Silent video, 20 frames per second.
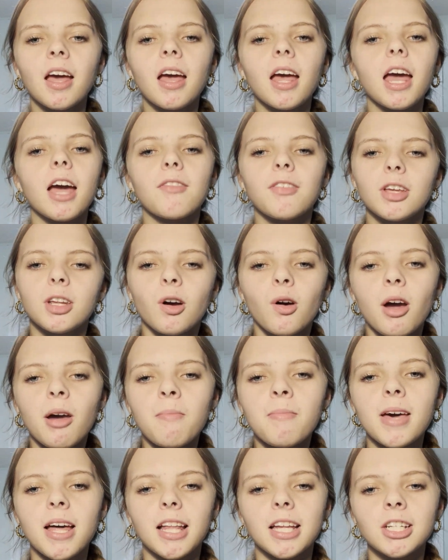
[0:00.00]
If you don't
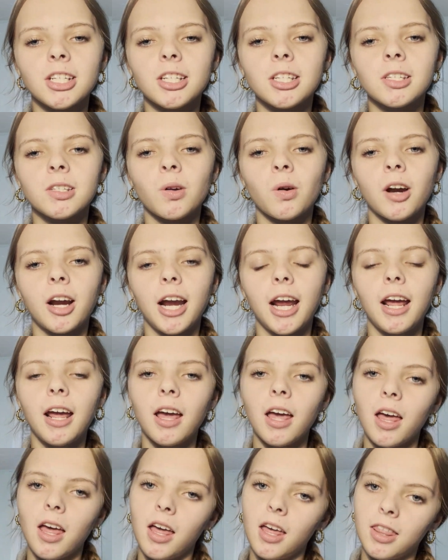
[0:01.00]
embellish the story,
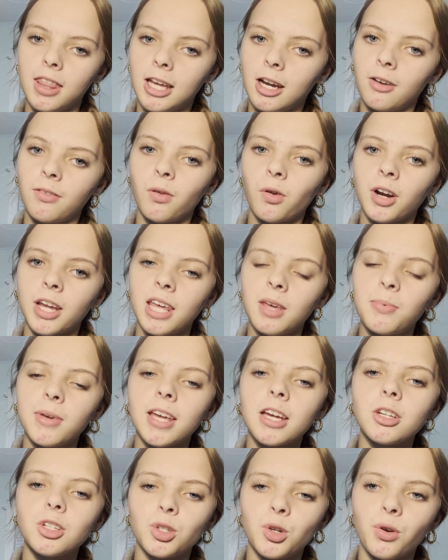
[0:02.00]
therefore keeping
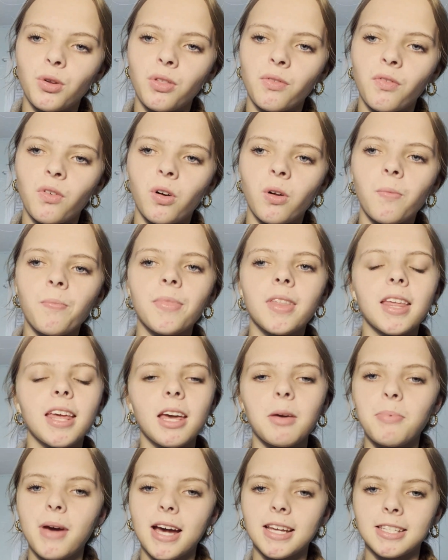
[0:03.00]
it truthful,
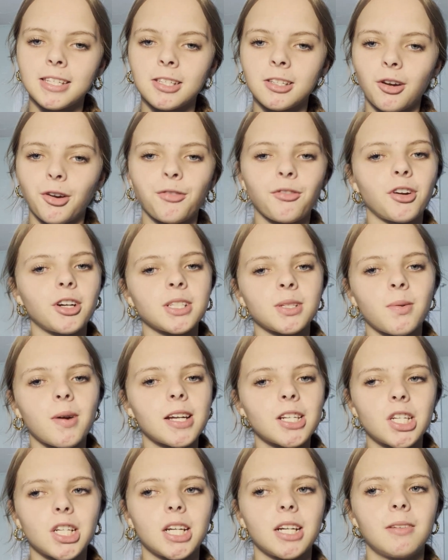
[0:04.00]
it passes our first
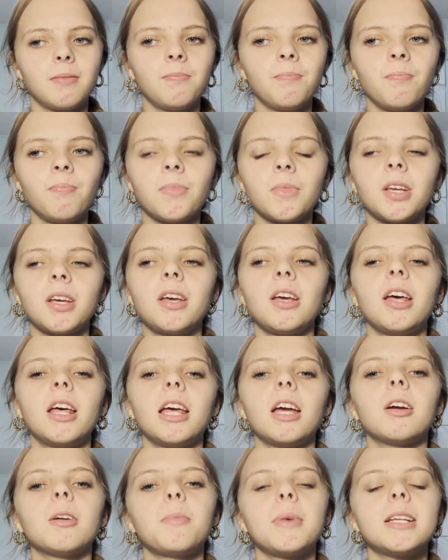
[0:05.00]
question.
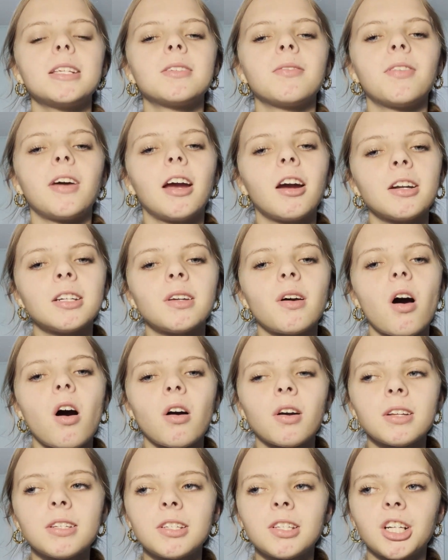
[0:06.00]
It remains fair to
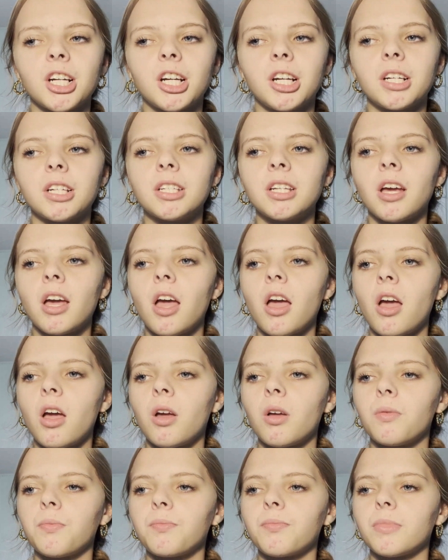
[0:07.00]
all concerned.
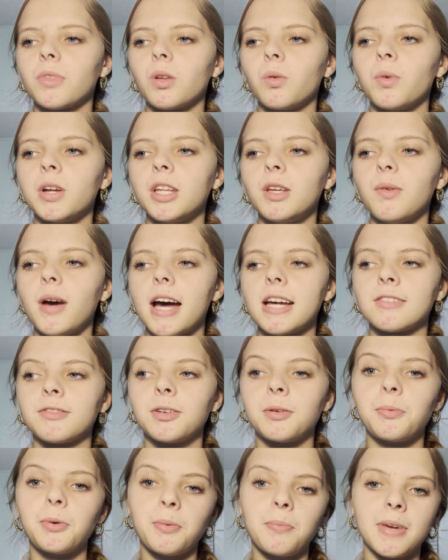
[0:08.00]
when you ask
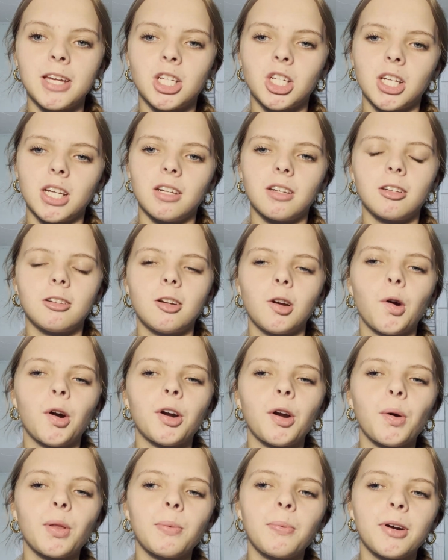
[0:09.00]
for permission or
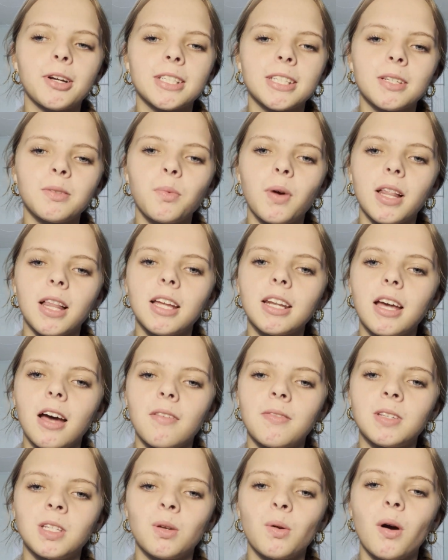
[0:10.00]
know the person well
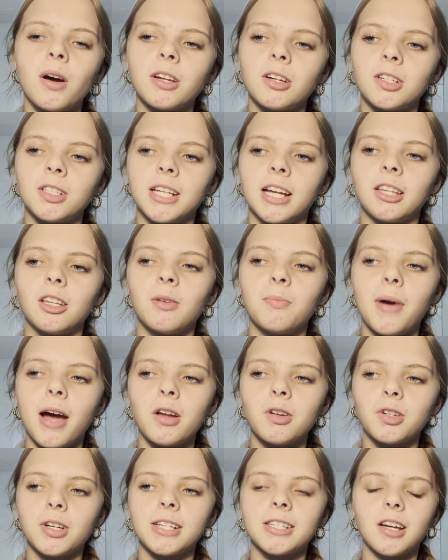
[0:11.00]
enough to understand their
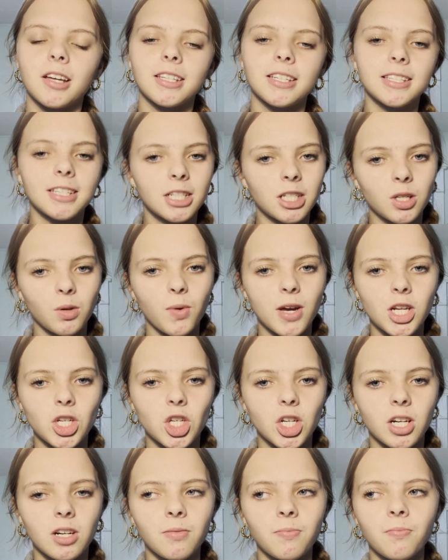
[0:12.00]
boundaries on the
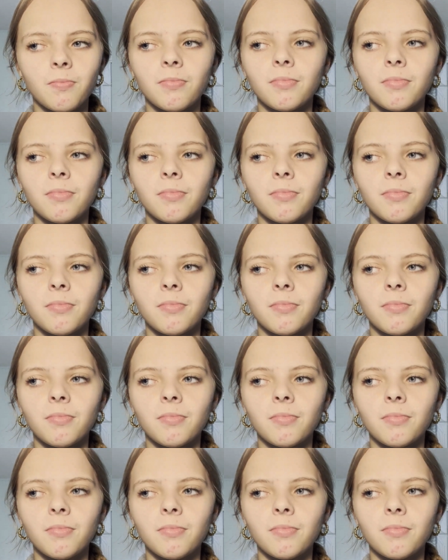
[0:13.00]
situation.